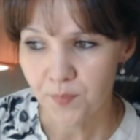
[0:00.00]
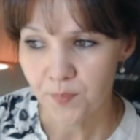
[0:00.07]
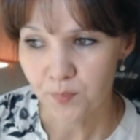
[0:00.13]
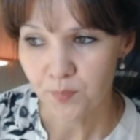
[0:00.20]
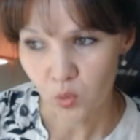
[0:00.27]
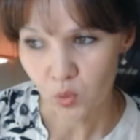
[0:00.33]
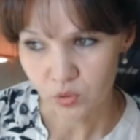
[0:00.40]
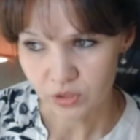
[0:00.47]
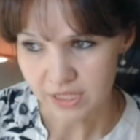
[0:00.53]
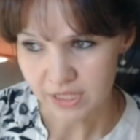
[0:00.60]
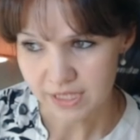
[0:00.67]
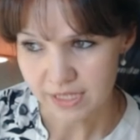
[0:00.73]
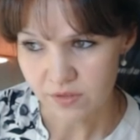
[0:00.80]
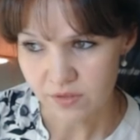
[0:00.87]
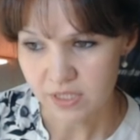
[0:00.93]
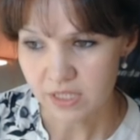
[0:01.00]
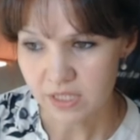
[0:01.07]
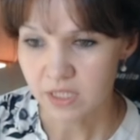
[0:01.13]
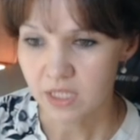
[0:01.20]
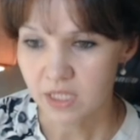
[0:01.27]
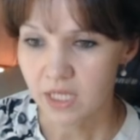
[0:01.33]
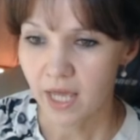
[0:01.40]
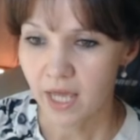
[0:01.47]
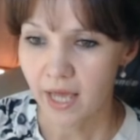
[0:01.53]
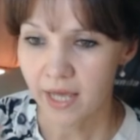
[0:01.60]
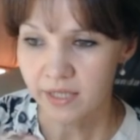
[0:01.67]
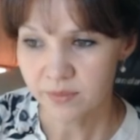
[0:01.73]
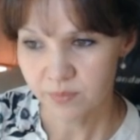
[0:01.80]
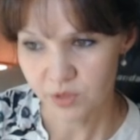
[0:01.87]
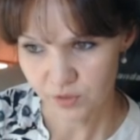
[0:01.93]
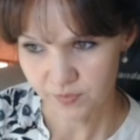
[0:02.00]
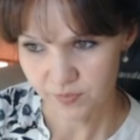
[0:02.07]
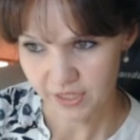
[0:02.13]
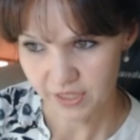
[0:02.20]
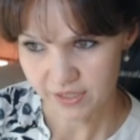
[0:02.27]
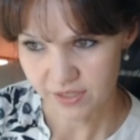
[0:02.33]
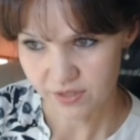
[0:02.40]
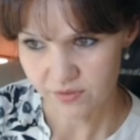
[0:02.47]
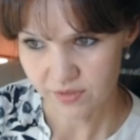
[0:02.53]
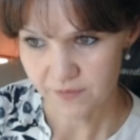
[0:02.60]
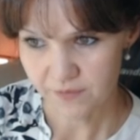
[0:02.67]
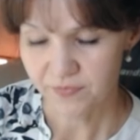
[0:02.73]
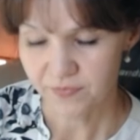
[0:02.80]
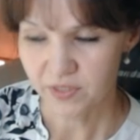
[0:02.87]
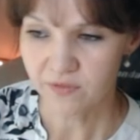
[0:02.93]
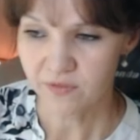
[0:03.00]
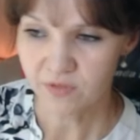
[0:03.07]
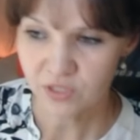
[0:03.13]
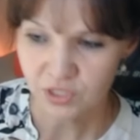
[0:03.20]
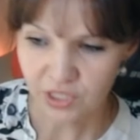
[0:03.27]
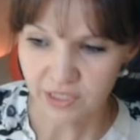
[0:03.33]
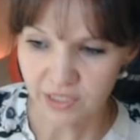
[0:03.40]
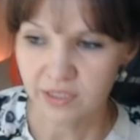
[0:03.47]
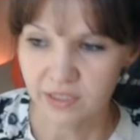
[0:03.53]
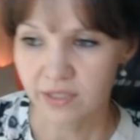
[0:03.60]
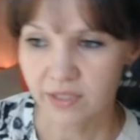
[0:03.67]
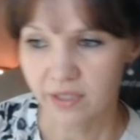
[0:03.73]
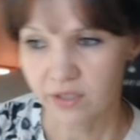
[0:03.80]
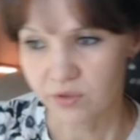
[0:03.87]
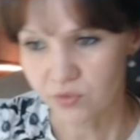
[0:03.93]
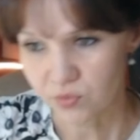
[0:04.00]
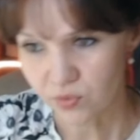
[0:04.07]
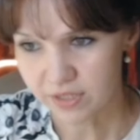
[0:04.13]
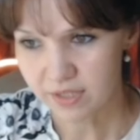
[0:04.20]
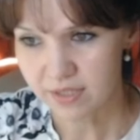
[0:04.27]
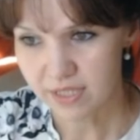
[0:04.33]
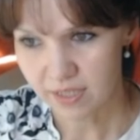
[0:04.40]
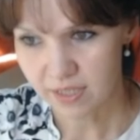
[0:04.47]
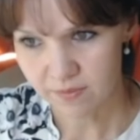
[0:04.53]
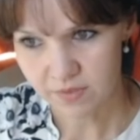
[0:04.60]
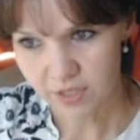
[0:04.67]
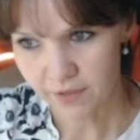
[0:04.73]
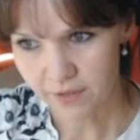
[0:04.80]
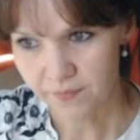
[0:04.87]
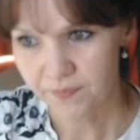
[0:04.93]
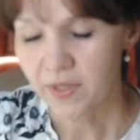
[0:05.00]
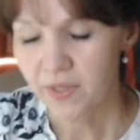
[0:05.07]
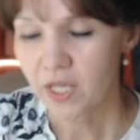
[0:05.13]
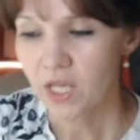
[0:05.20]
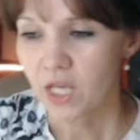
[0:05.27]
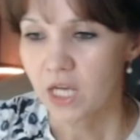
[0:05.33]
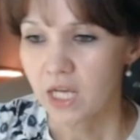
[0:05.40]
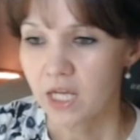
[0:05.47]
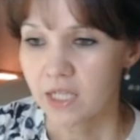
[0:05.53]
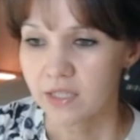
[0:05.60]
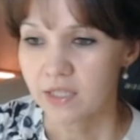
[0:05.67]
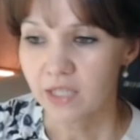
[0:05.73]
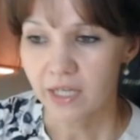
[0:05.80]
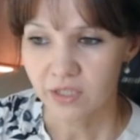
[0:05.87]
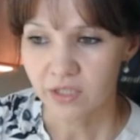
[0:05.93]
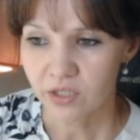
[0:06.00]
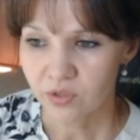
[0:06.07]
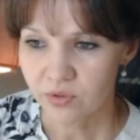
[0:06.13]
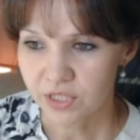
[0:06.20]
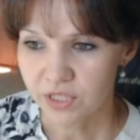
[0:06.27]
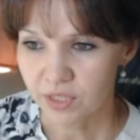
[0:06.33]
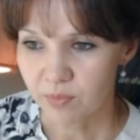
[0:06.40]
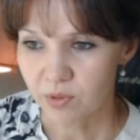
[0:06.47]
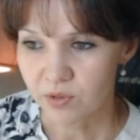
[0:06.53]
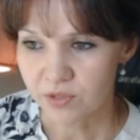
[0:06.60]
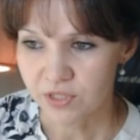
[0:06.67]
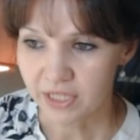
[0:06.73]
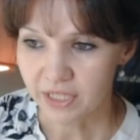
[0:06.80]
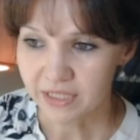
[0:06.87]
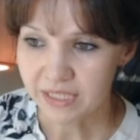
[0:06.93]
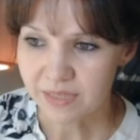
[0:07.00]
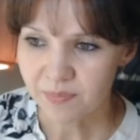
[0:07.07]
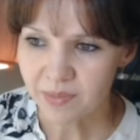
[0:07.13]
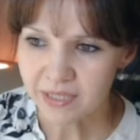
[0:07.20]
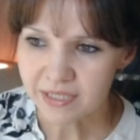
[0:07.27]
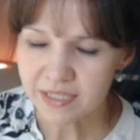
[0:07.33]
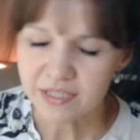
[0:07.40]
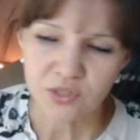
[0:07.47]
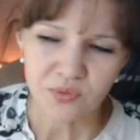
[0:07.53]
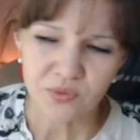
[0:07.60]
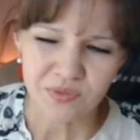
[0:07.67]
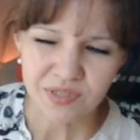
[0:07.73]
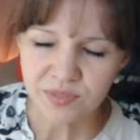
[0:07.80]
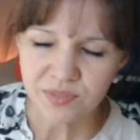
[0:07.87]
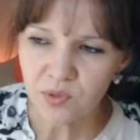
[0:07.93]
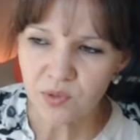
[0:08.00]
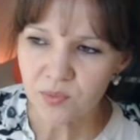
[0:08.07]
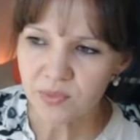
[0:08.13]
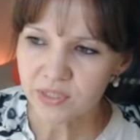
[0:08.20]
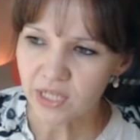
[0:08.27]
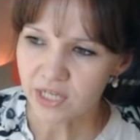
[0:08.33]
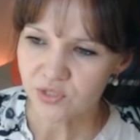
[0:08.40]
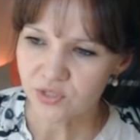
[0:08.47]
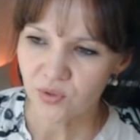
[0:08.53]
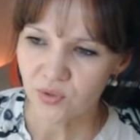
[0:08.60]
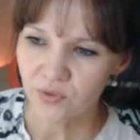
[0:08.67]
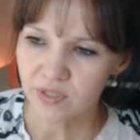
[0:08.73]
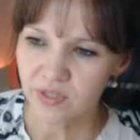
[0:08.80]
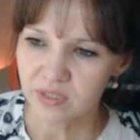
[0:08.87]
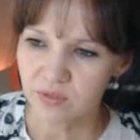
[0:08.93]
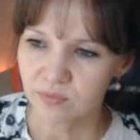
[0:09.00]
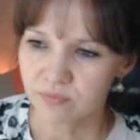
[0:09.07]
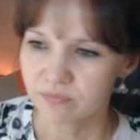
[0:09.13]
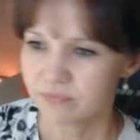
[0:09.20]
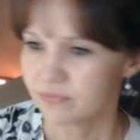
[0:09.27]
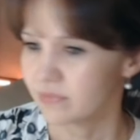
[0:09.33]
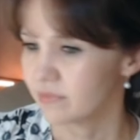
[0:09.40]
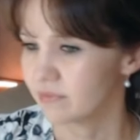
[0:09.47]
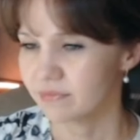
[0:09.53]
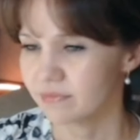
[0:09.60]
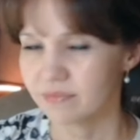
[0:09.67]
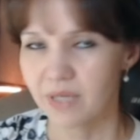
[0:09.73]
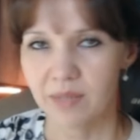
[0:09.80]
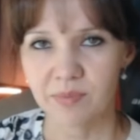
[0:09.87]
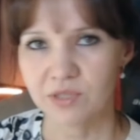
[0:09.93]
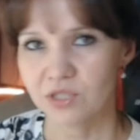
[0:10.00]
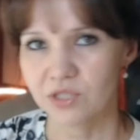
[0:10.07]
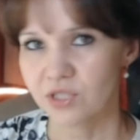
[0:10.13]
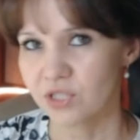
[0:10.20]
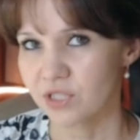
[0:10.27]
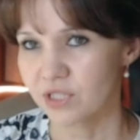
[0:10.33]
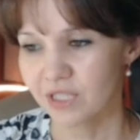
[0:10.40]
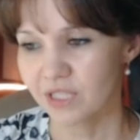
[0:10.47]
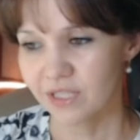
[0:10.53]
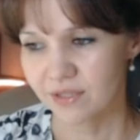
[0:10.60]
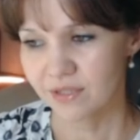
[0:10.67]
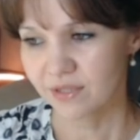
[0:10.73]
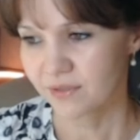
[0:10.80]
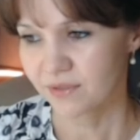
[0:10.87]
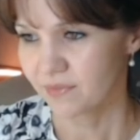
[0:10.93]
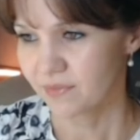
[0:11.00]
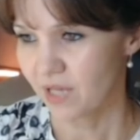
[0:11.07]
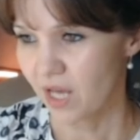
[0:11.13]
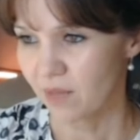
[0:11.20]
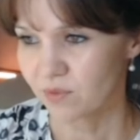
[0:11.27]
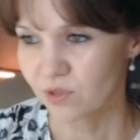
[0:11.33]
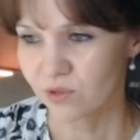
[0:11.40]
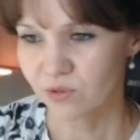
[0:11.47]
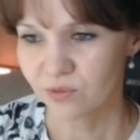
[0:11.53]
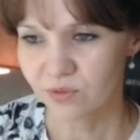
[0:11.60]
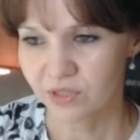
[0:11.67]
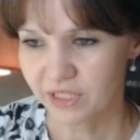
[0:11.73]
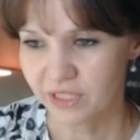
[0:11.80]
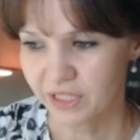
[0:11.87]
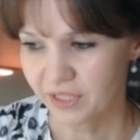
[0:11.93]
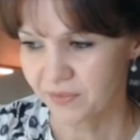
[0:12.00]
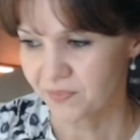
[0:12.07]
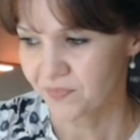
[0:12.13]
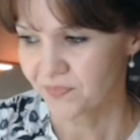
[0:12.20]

pawn takes c3, and bishop takes c3, giving check and attacking rook at the same time. Knight cannot take because knight is pinned, so at this moment I saw that my position is absolutely